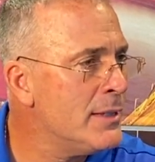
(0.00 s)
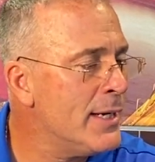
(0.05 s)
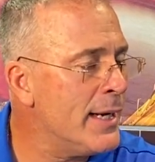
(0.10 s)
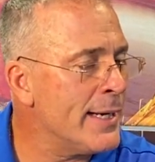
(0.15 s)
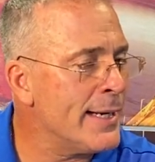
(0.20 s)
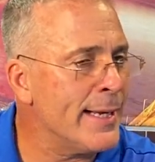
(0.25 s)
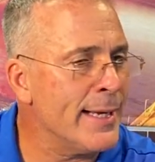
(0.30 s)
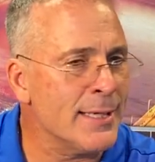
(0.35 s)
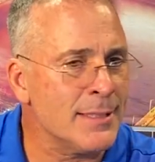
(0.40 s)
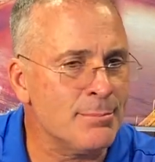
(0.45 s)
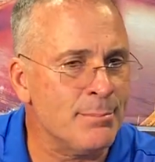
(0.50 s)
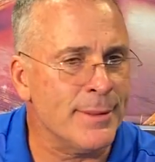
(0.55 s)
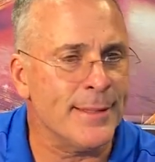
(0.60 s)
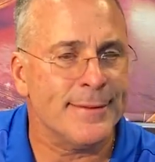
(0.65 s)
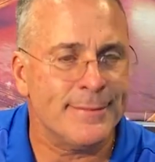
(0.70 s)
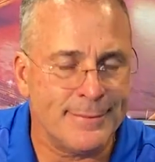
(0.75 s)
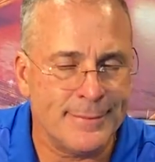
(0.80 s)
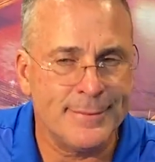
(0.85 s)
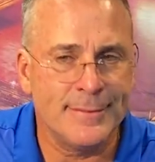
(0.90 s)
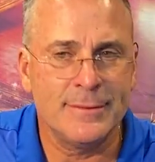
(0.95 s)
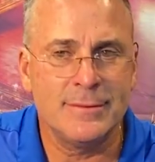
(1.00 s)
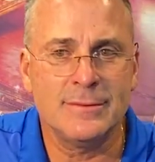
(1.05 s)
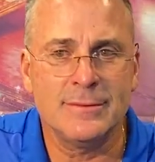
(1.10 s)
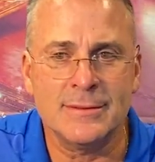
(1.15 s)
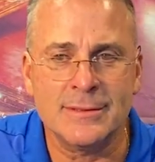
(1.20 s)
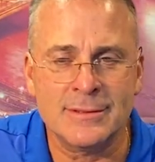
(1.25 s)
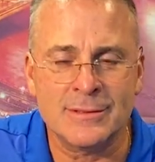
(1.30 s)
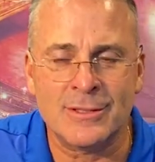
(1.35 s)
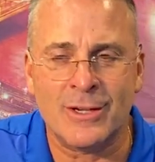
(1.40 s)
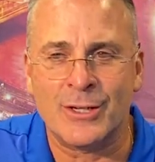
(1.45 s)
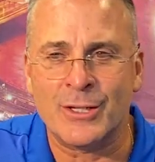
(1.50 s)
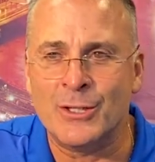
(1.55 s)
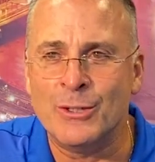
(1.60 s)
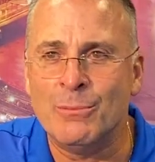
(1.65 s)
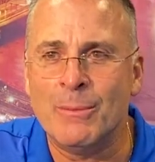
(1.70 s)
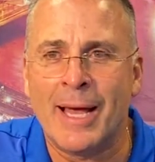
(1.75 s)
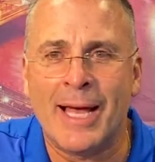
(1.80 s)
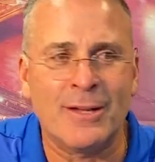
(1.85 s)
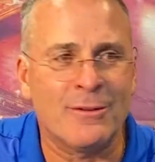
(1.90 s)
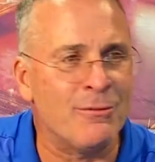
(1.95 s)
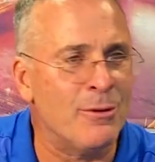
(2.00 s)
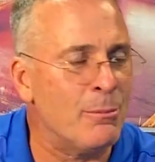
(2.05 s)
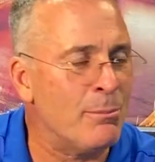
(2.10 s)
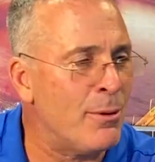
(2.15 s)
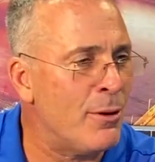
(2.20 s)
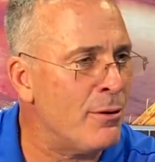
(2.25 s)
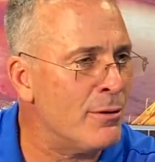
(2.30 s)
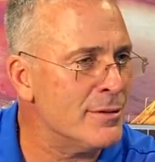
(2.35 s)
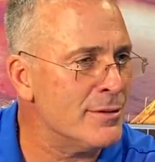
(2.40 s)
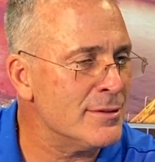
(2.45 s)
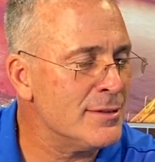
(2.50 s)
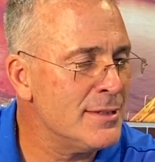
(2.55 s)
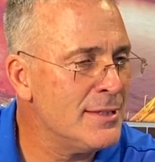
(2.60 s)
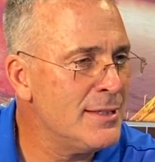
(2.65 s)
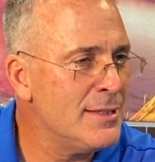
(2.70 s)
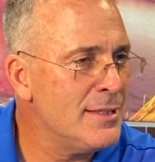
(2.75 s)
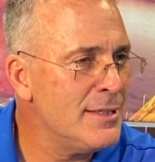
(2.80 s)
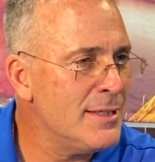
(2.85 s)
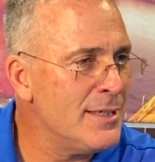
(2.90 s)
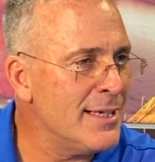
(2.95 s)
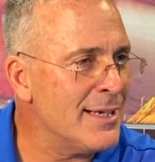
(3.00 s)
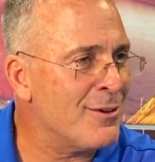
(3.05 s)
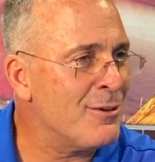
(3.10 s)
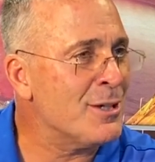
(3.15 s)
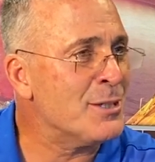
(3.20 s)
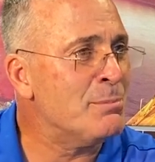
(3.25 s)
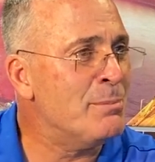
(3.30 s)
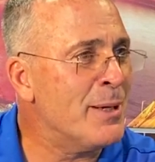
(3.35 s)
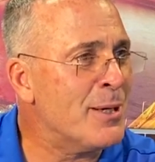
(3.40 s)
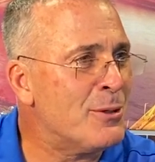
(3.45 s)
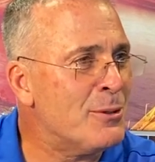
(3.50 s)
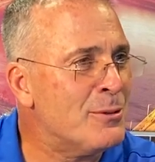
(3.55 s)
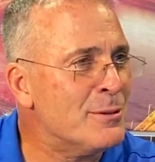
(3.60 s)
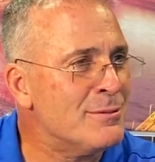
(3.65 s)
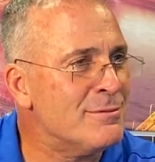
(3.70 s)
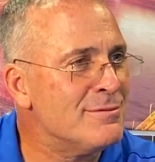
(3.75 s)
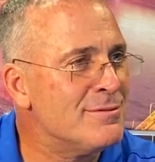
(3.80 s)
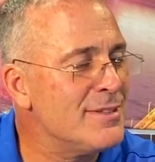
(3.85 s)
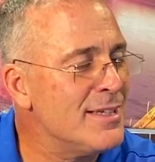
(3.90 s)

I guess. But let's talk UMass football and and Chris Bickle, and,